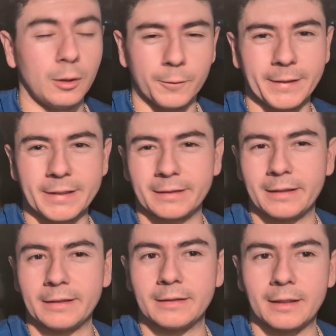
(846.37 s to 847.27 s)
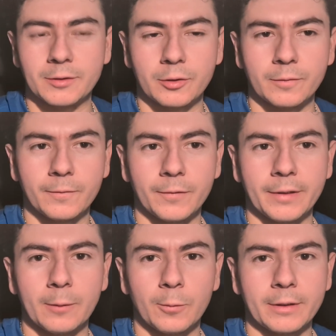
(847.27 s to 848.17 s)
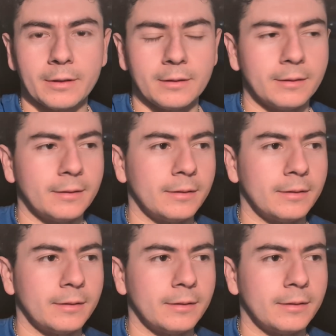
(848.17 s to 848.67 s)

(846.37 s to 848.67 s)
don't know if that's like the exact term for that workout.